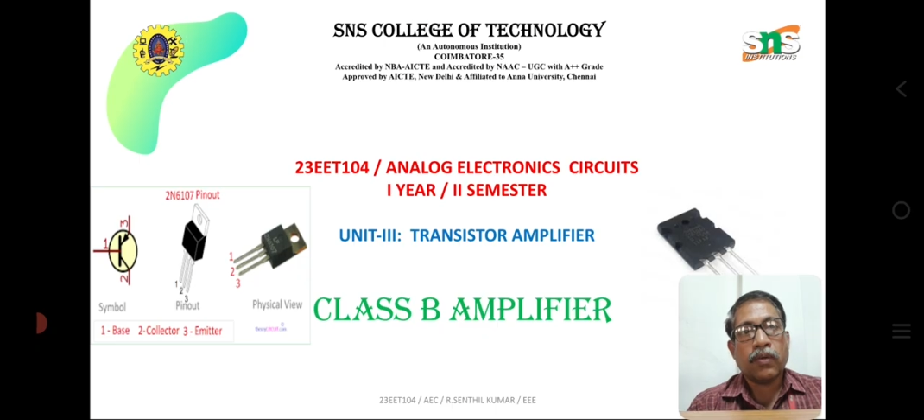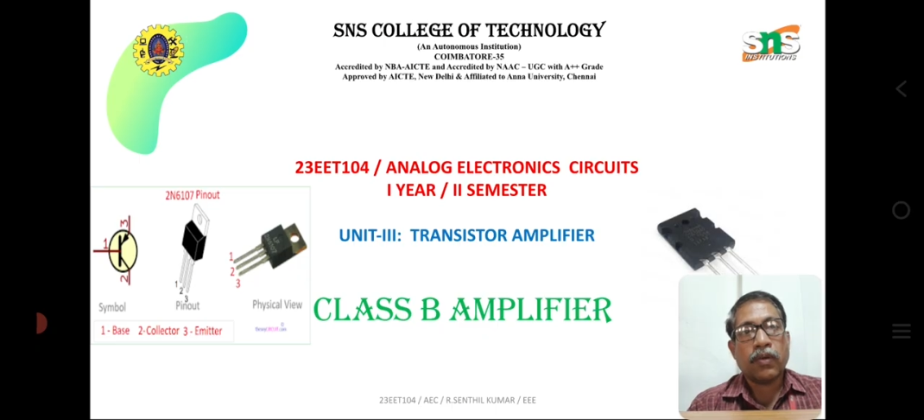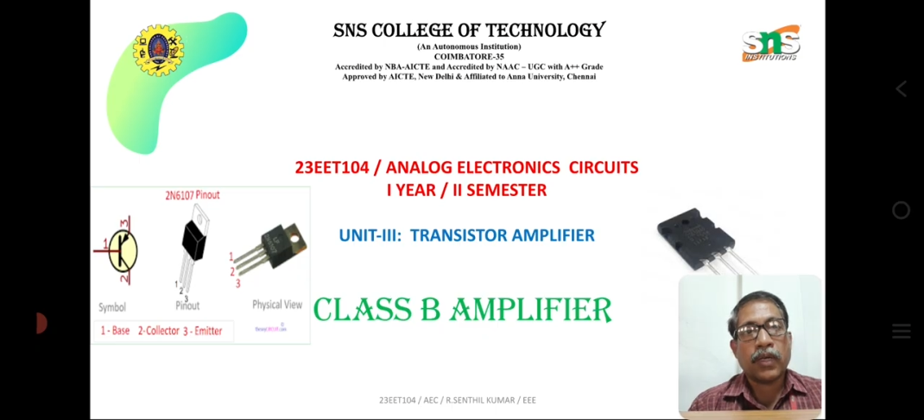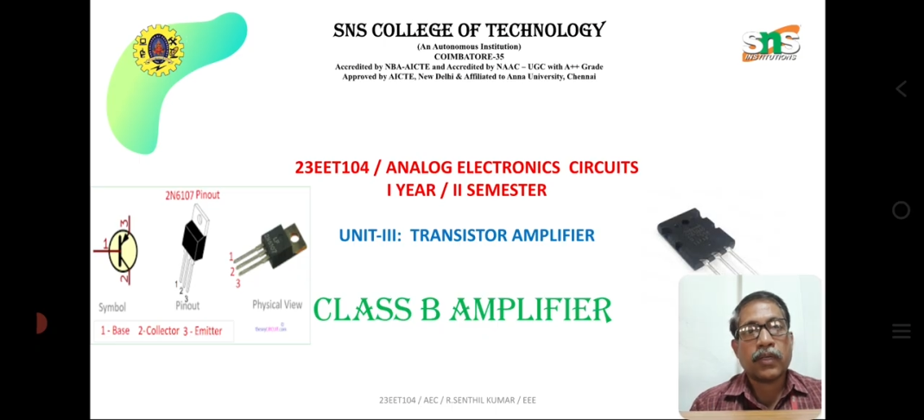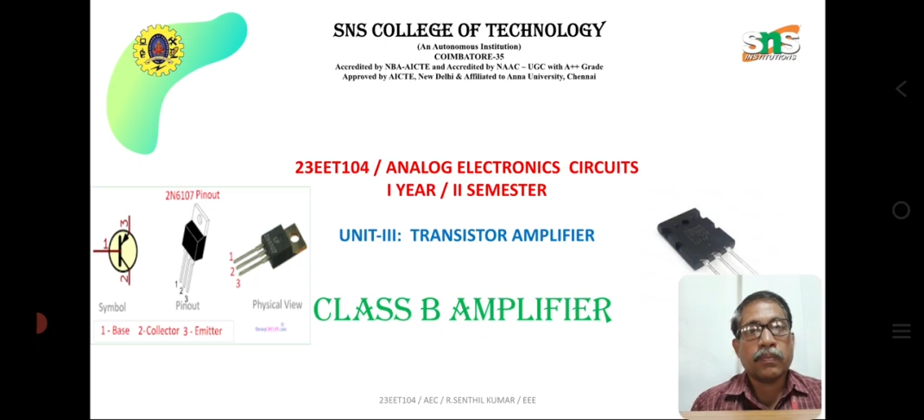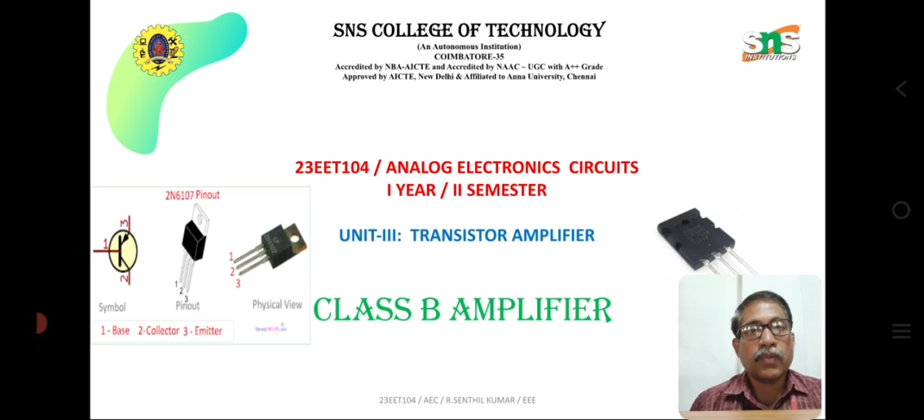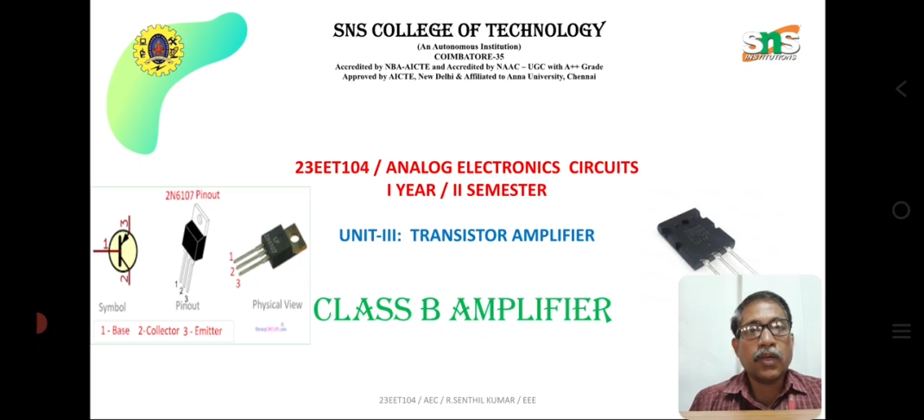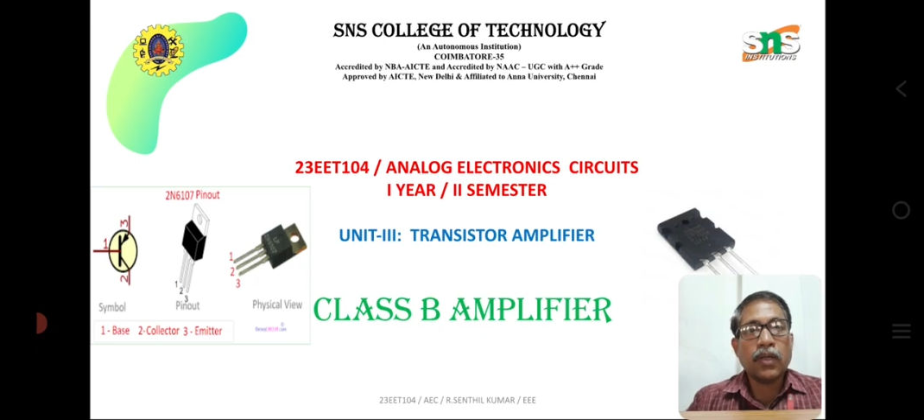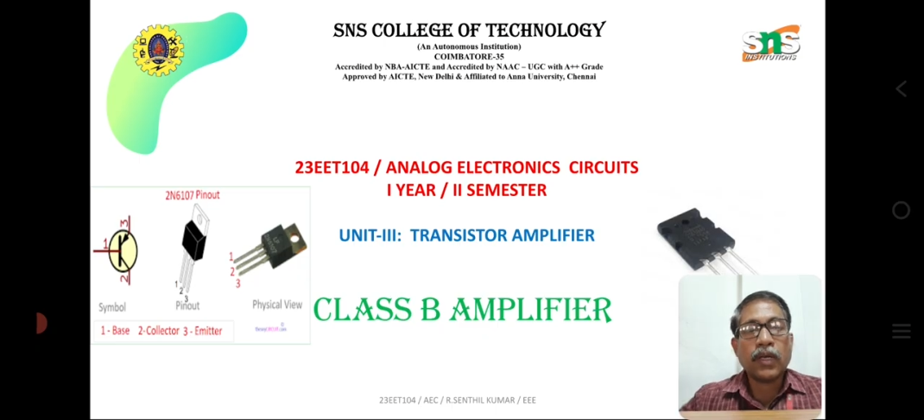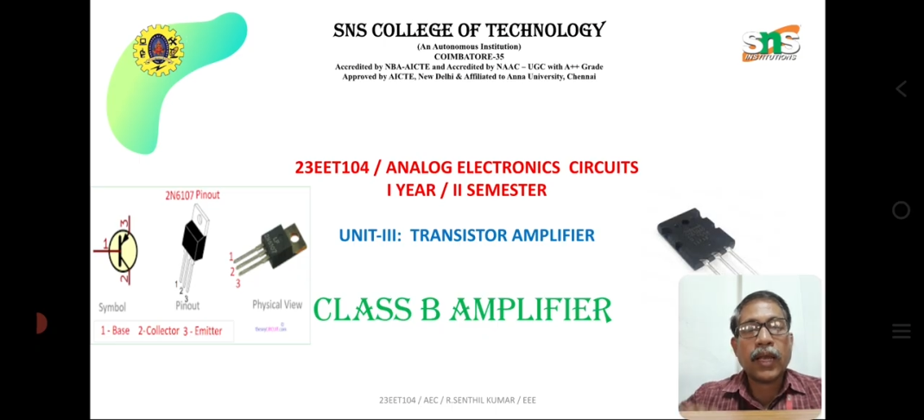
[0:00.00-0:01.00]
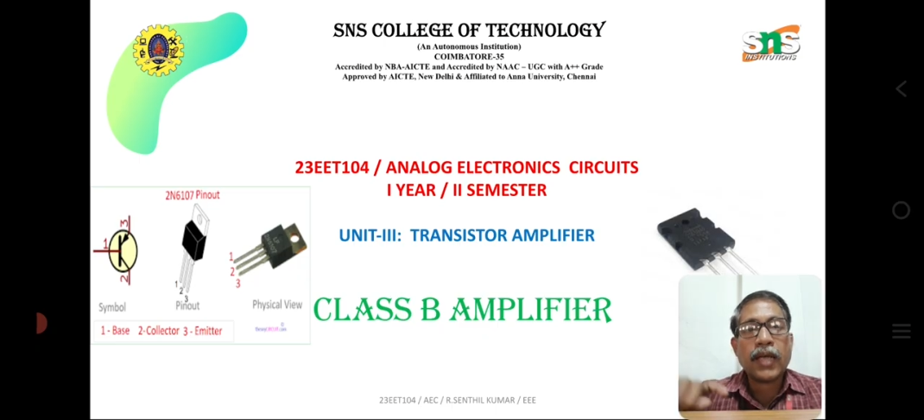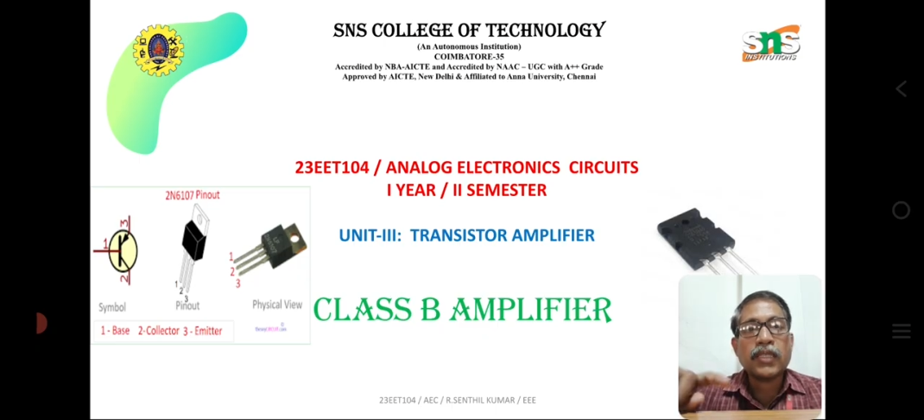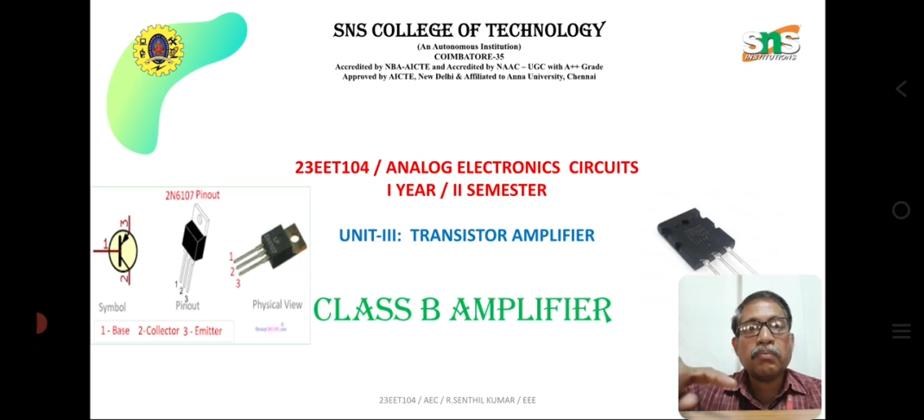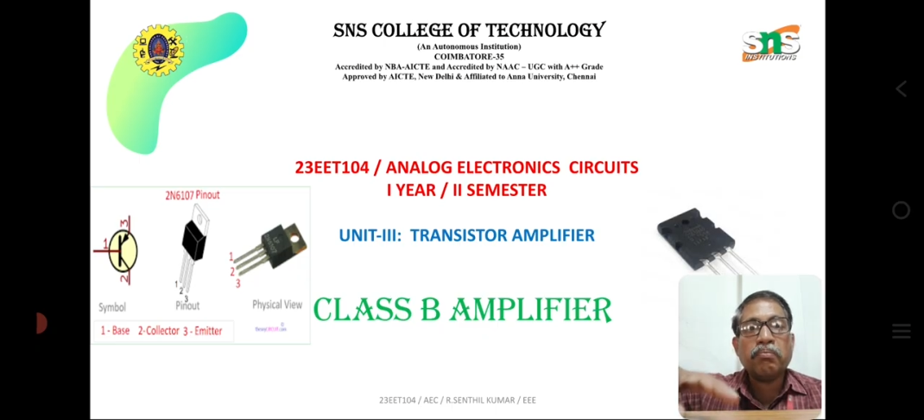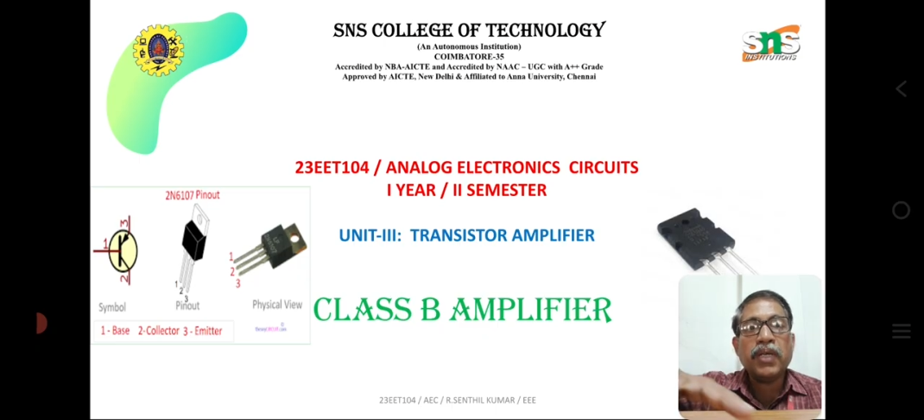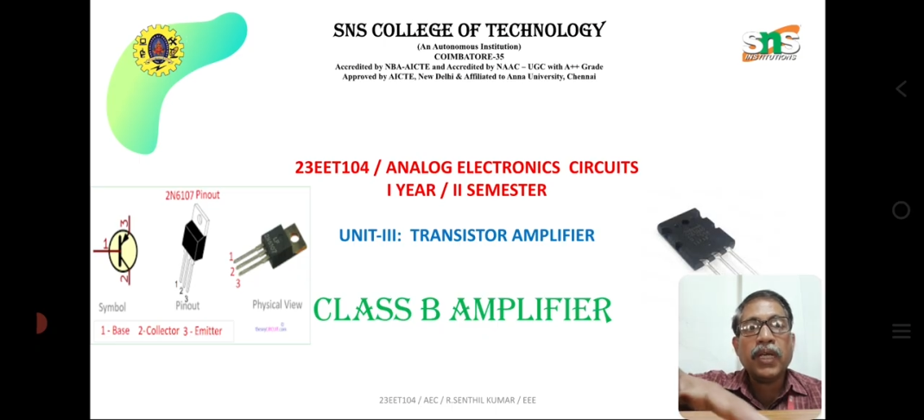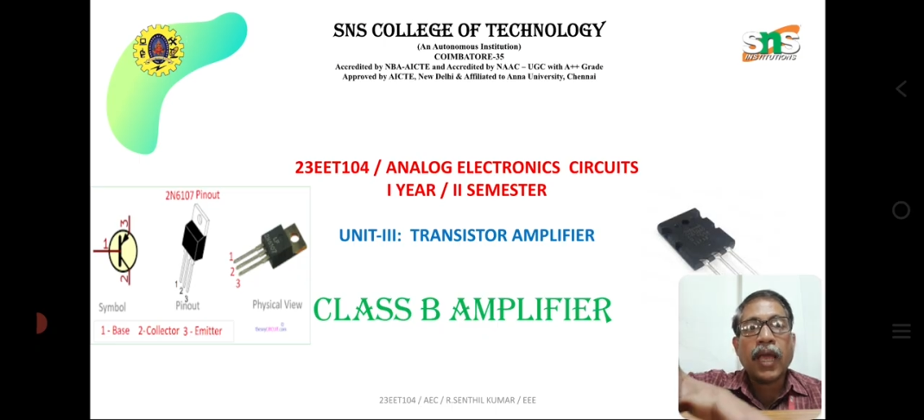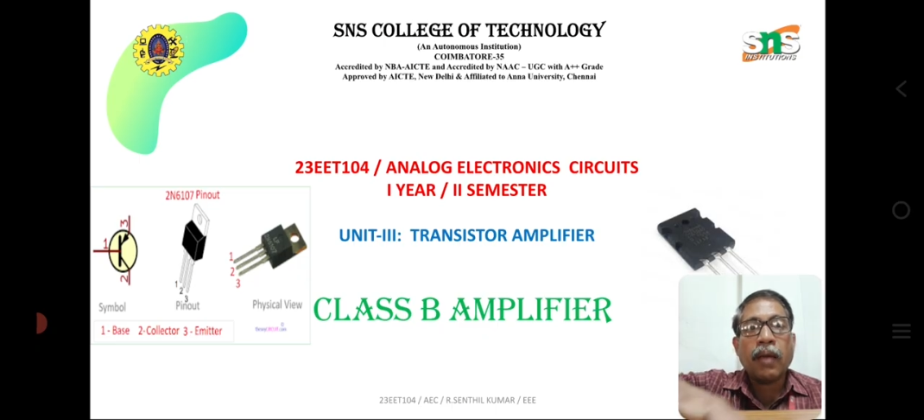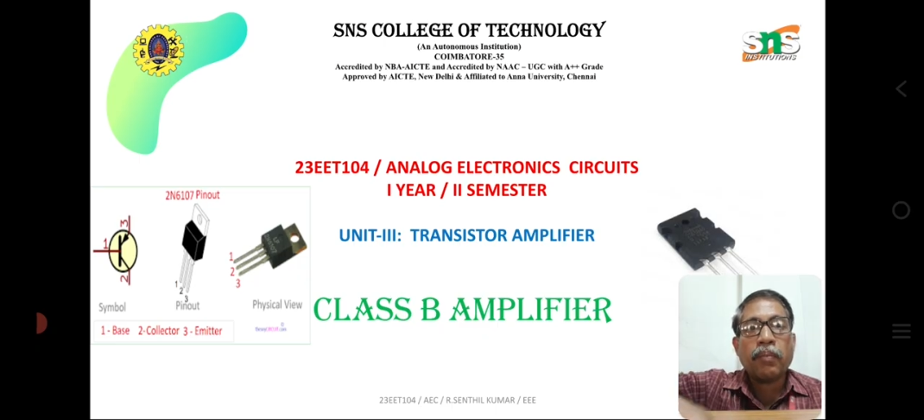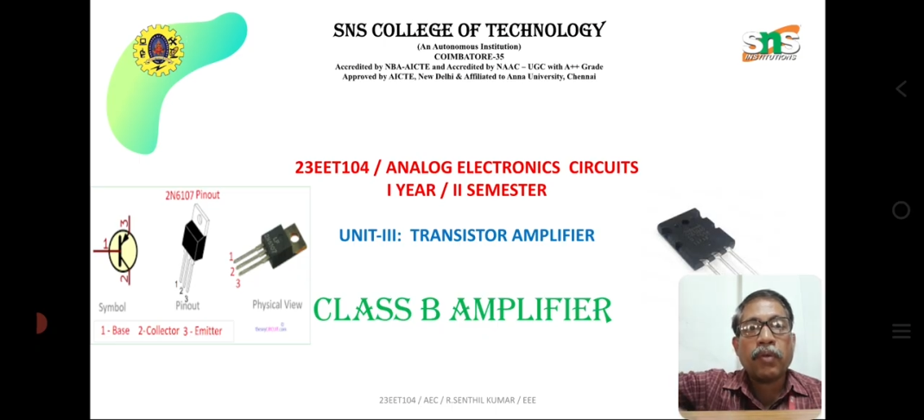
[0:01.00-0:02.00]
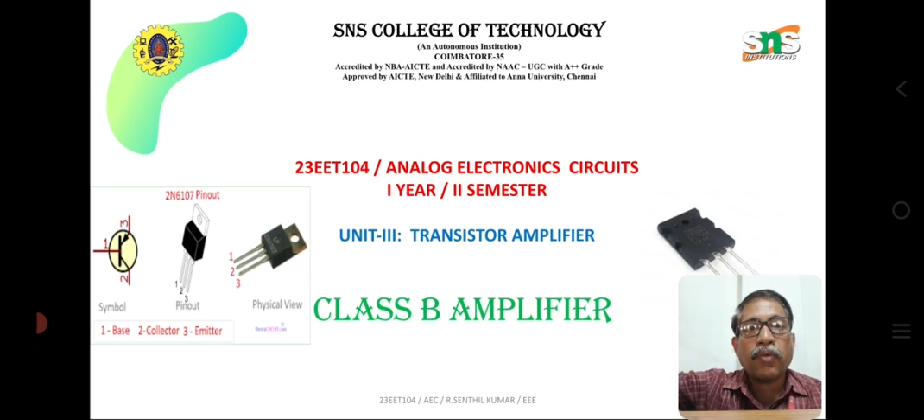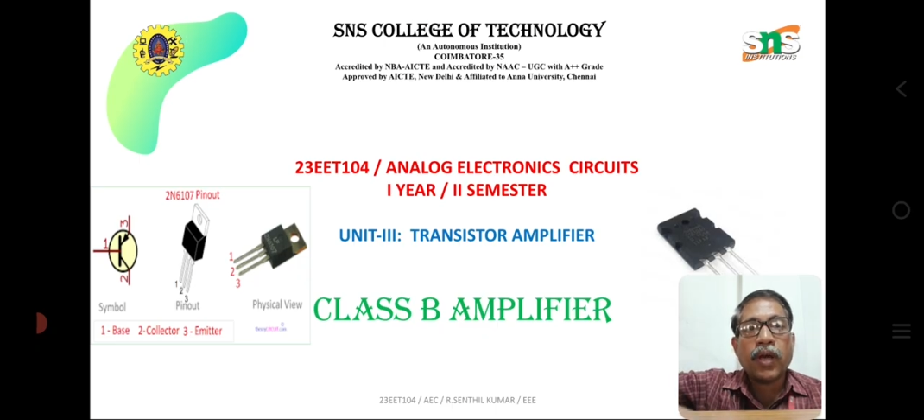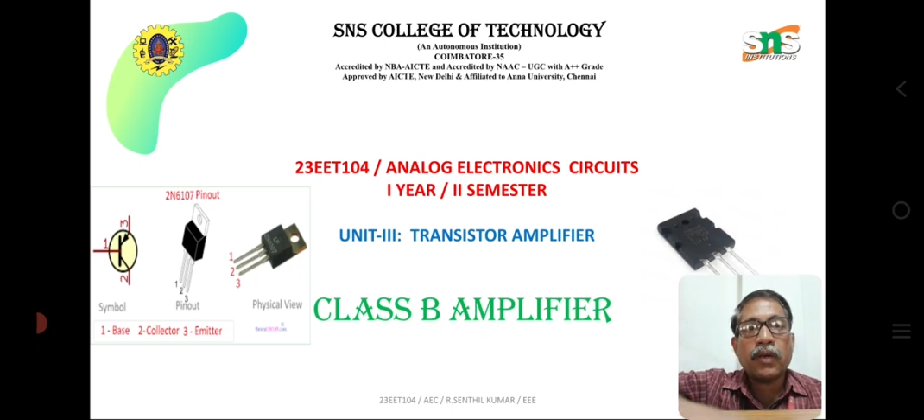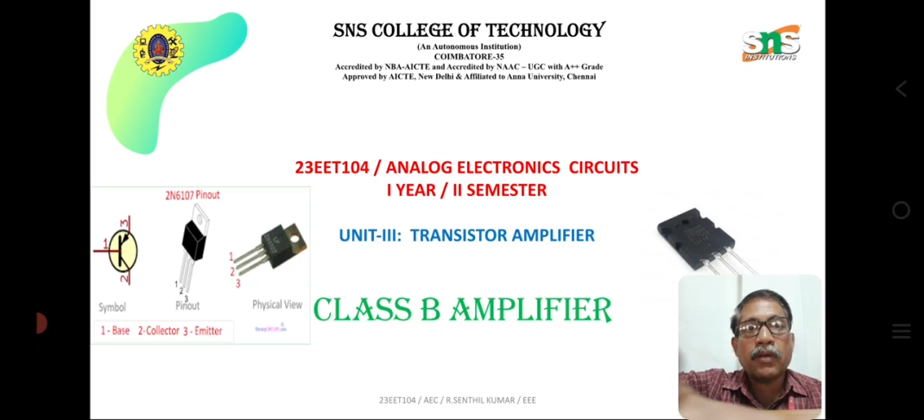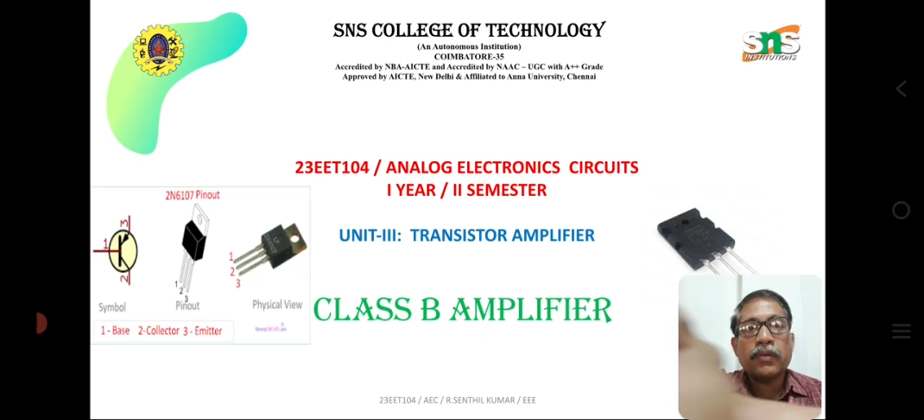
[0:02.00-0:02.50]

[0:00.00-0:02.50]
Right. Class B amplifier.